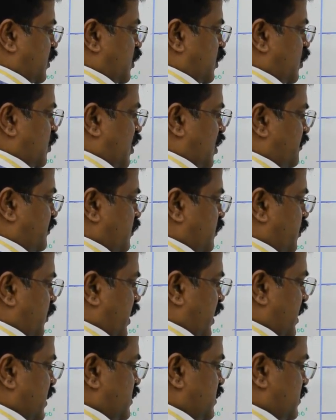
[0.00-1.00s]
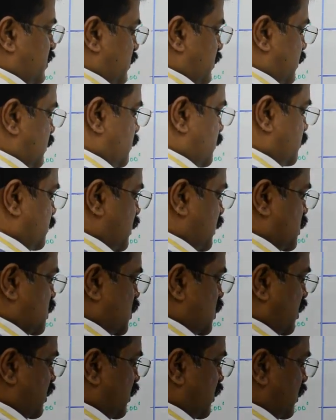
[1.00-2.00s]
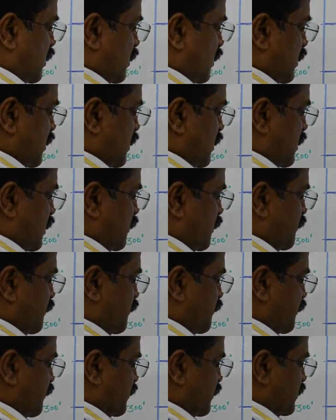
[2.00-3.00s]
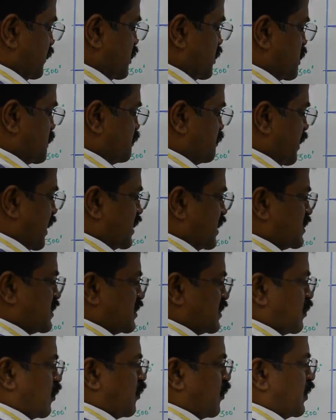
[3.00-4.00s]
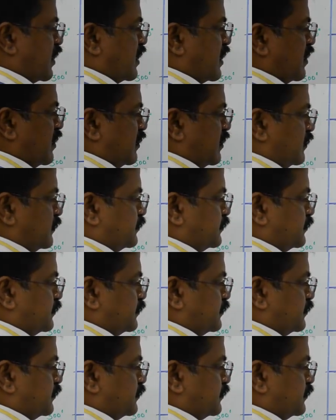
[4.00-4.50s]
You have to wait, because you have to give this space over here.